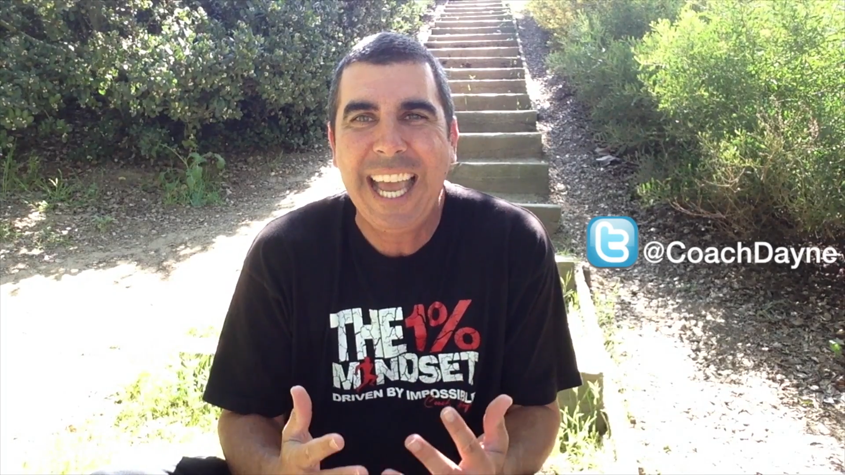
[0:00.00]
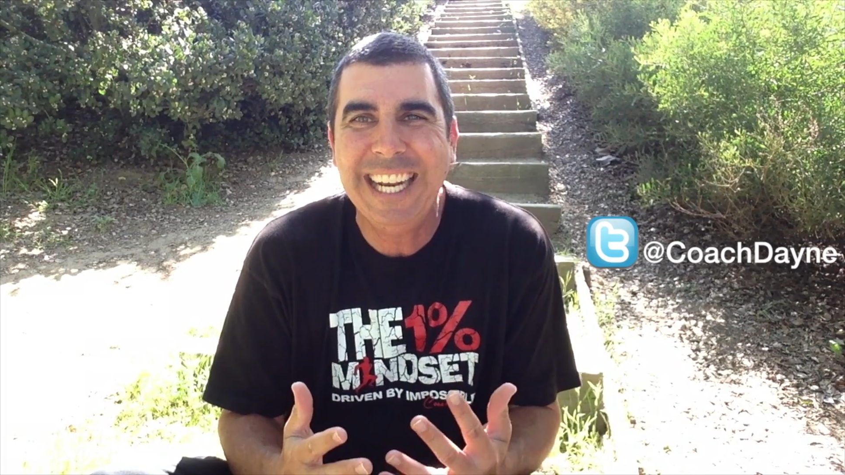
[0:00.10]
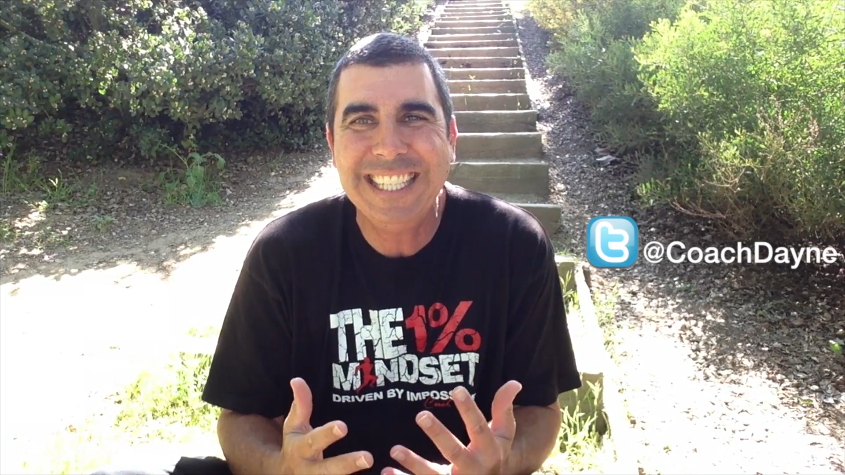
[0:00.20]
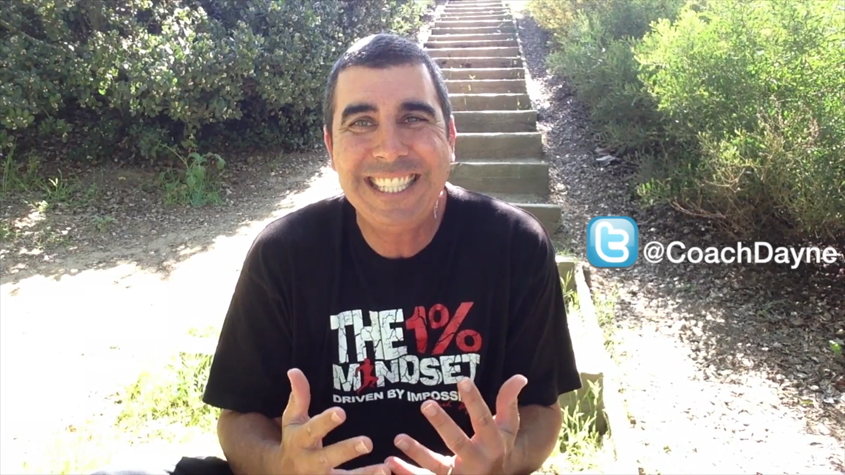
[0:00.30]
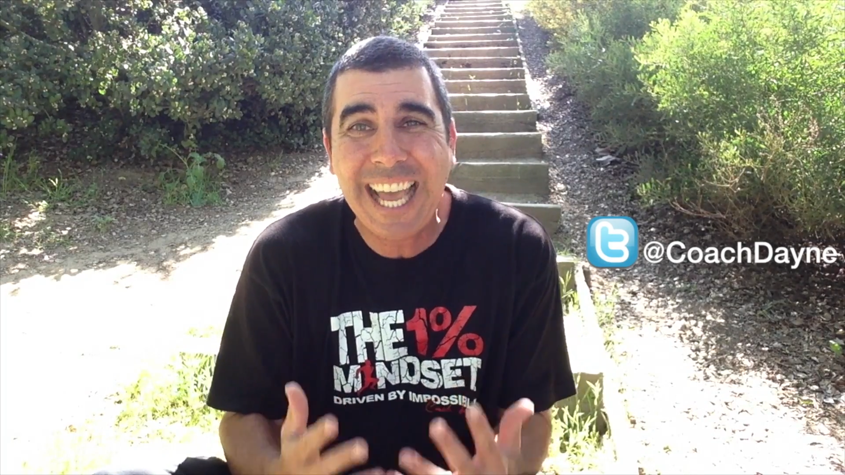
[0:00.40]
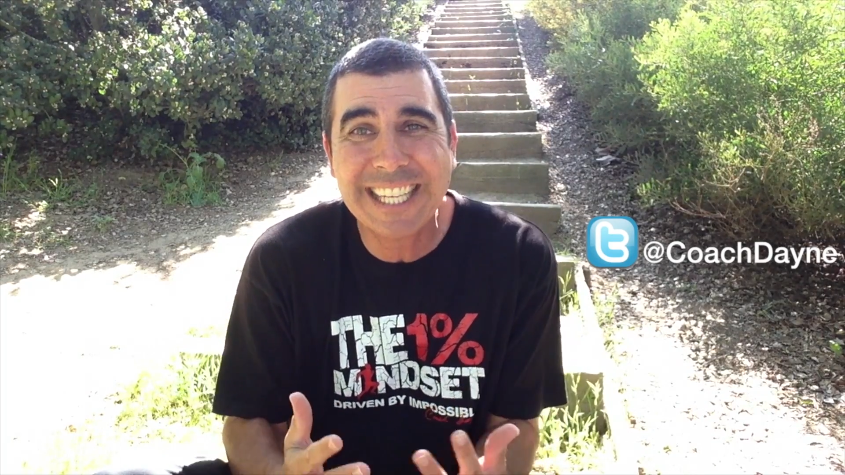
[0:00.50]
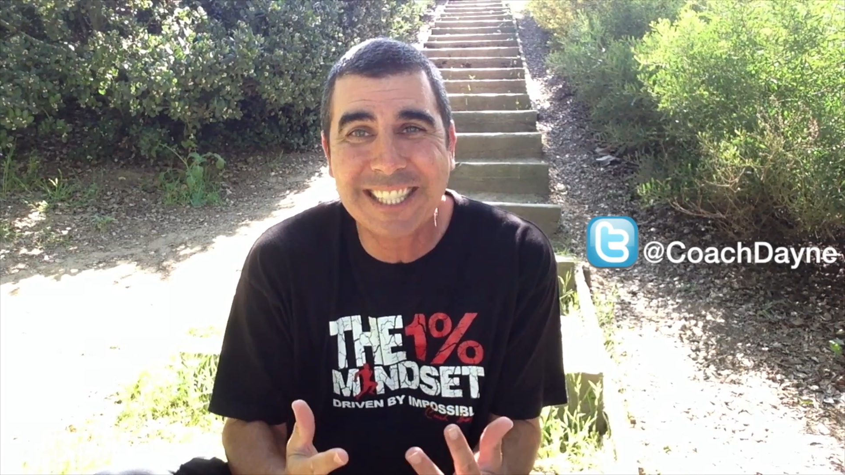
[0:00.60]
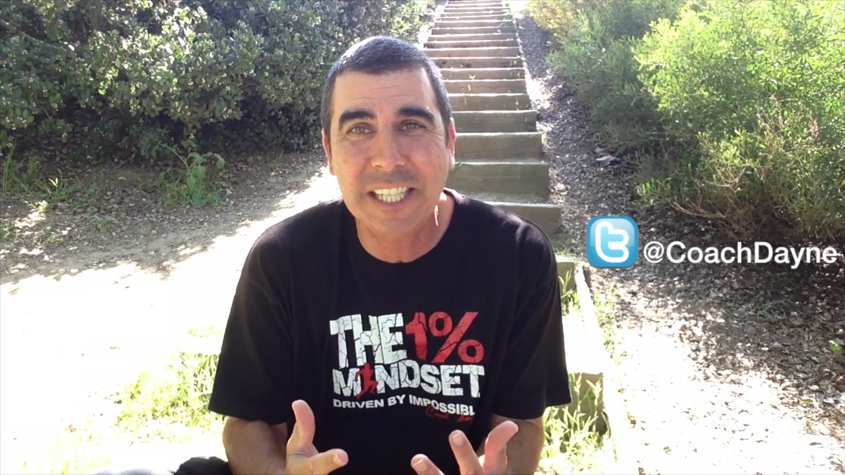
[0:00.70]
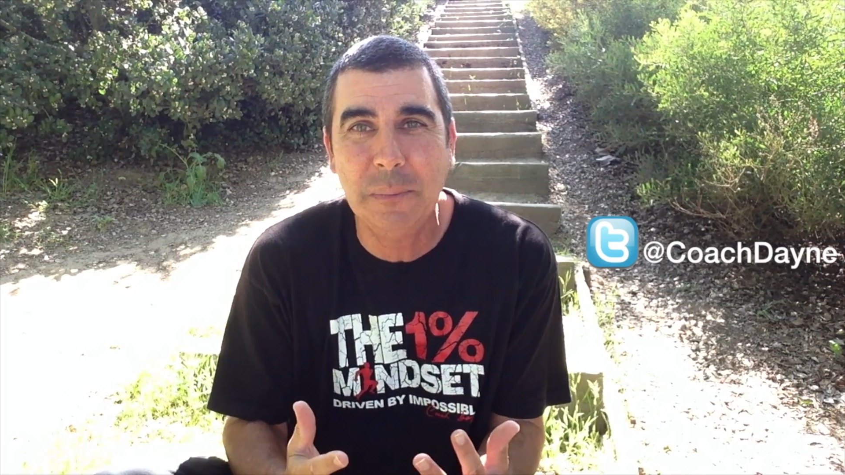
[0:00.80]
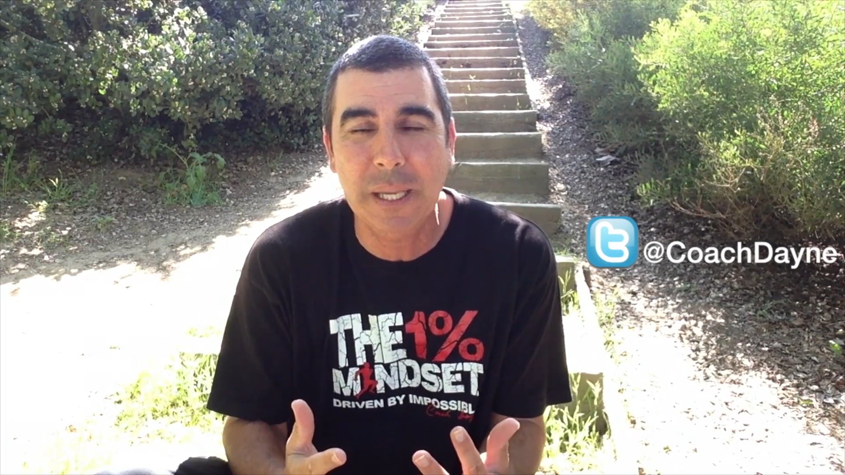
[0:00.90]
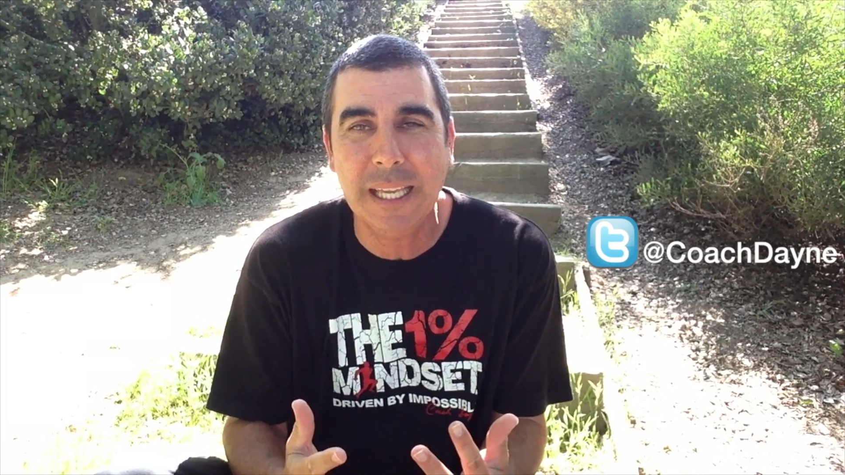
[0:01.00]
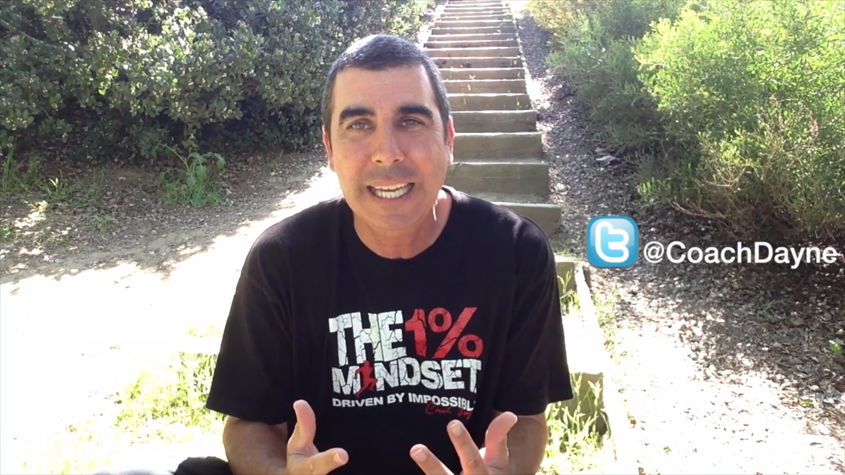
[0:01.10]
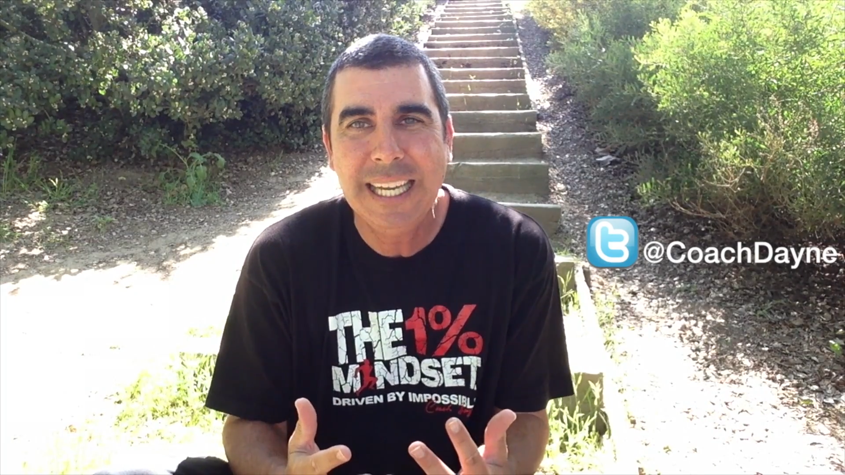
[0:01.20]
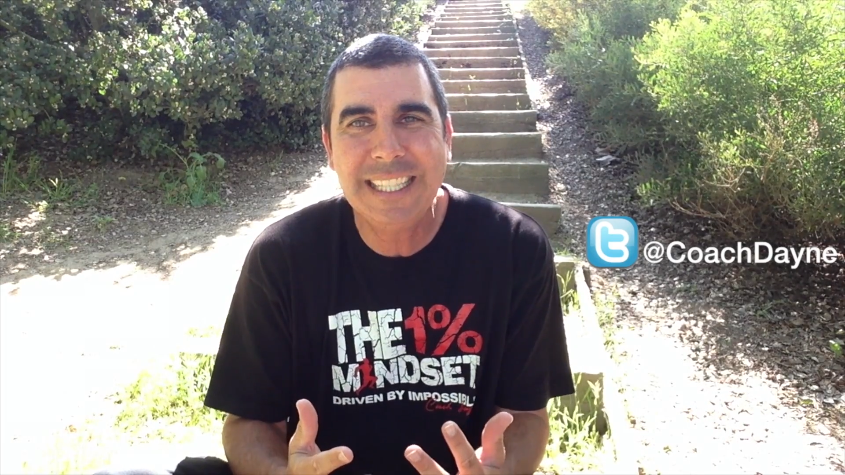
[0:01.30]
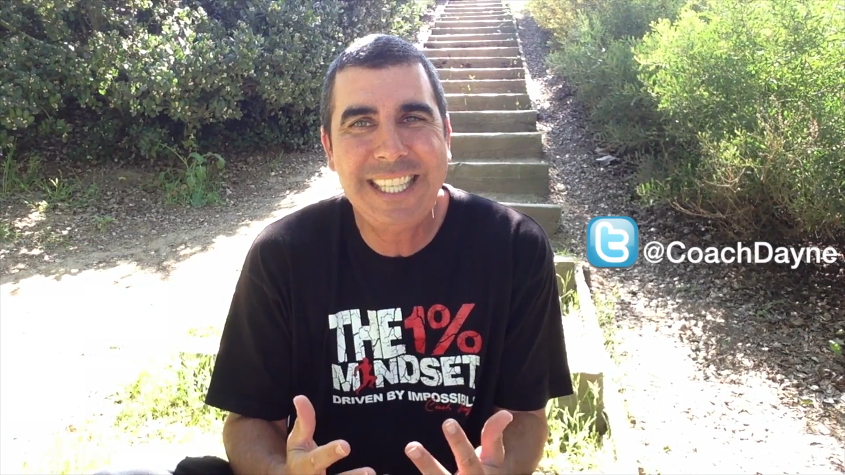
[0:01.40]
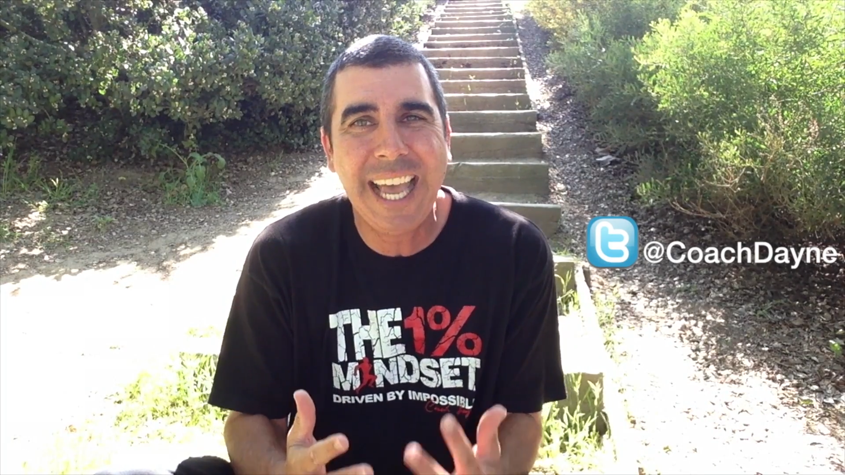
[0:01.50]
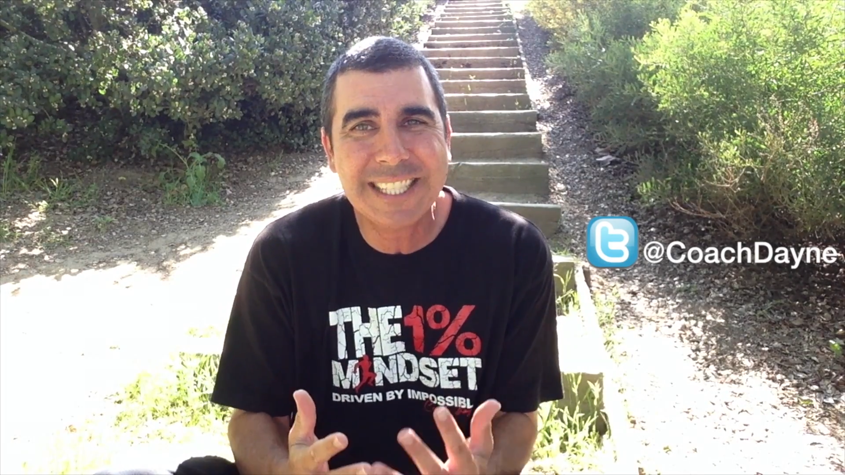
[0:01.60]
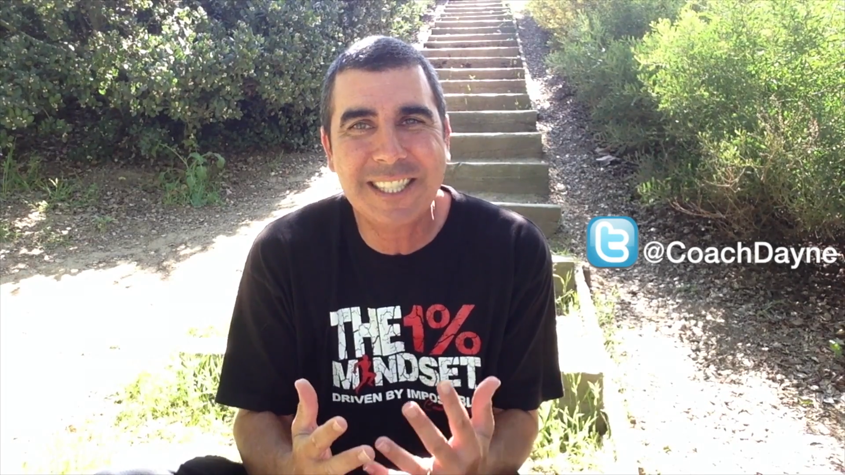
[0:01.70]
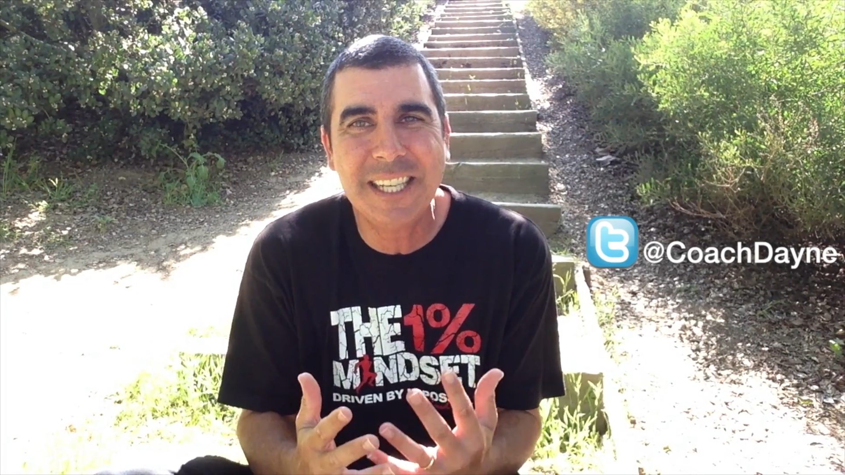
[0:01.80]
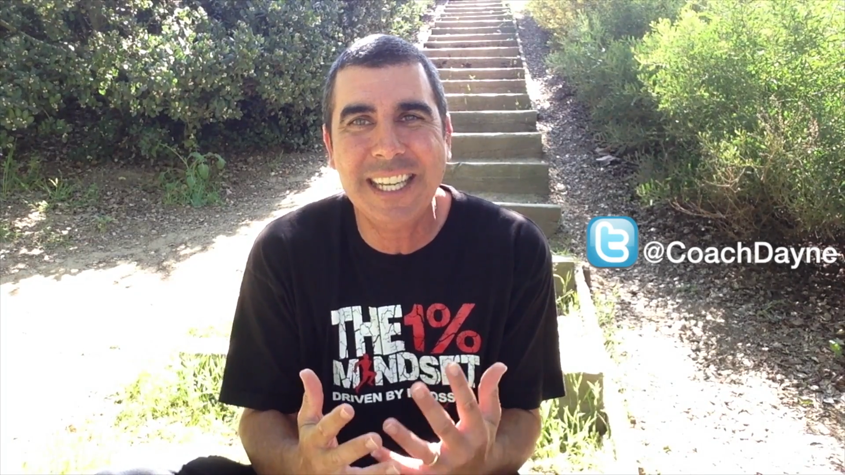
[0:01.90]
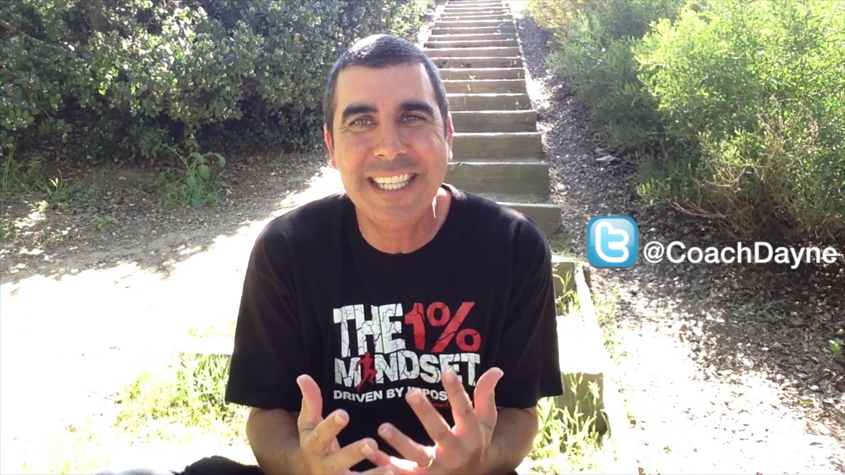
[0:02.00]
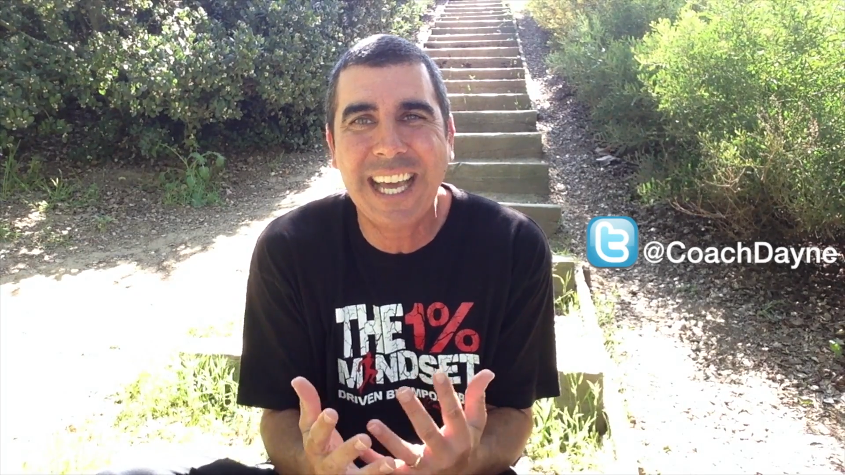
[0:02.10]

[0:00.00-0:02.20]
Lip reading: And it tested me. It tested